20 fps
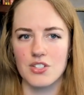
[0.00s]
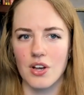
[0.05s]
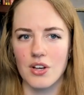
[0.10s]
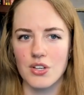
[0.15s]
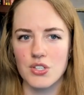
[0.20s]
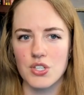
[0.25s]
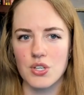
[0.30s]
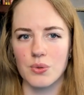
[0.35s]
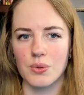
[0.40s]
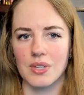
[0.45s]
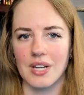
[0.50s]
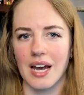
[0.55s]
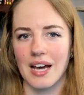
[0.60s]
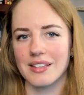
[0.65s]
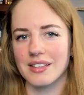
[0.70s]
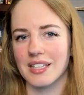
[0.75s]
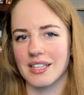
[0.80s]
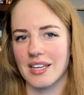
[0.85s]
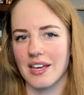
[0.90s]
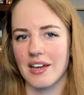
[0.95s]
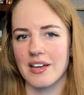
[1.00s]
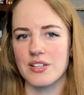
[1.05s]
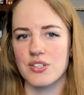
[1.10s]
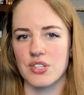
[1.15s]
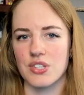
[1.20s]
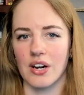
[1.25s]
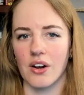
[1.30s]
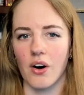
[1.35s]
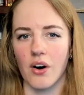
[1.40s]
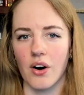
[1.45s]
also not the case
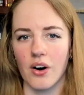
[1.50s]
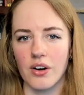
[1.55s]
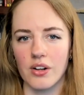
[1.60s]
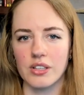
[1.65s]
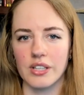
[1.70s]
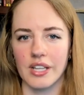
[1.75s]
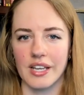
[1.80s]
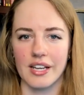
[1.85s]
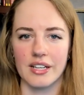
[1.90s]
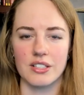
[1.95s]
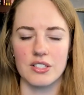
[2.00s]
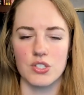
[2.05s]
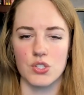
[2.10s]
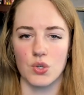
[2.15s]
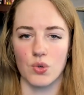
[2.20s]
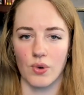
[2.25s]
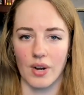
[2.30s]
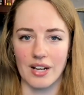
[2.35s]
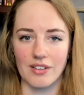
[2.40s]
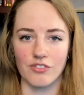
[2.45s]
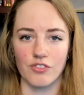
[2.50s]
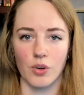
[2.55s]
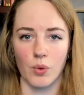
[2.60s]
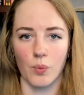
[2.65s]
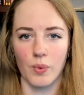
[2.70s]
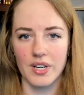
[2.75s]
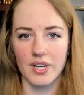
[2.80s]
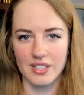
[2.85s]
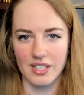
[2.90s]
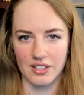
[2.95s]
that all land is great for
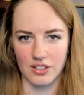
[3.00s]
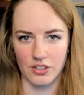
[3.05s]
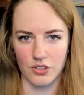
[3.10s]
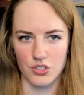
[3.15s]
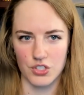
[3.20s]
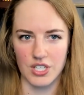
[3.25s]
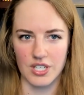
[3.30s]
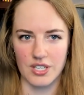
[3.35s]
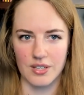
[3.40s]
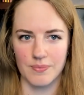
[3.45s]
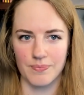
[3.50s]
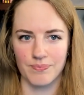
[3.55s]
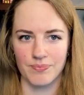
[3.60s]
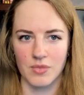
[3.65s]
wind energy.